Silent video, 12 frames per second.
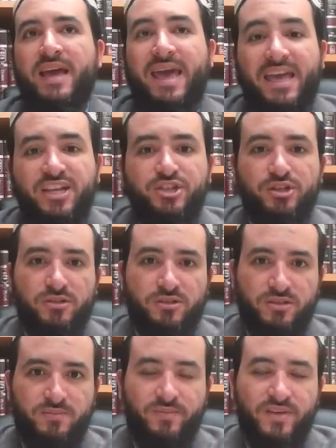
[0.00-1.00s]

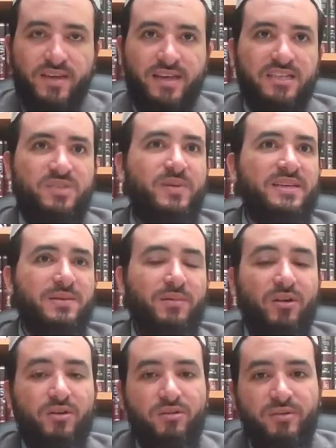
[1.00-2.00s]
angels, speaks
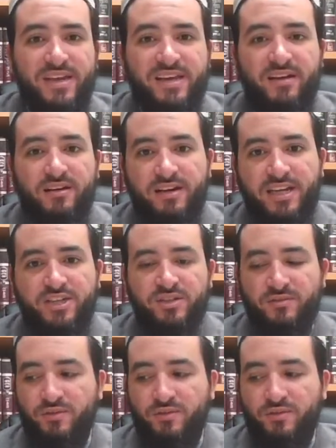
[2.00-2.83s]
about reincarnation.